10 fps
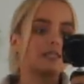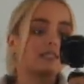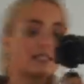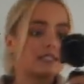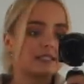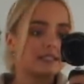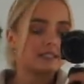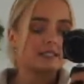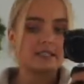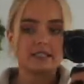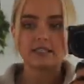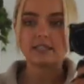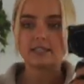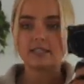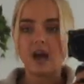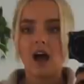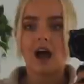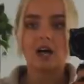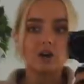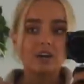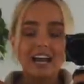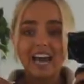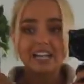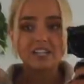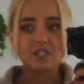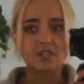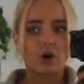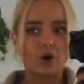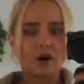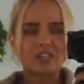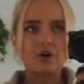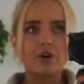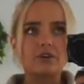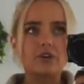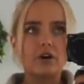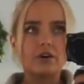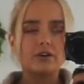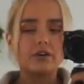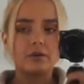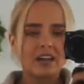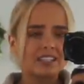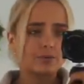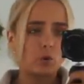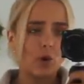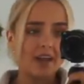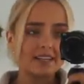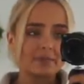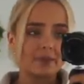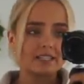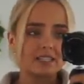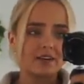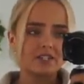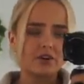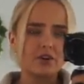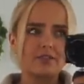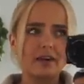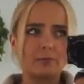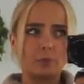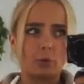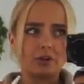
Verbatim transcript: Sisters and Seekers. I got it ages ago. I don't know. It's quite expensive. I don't know if I bought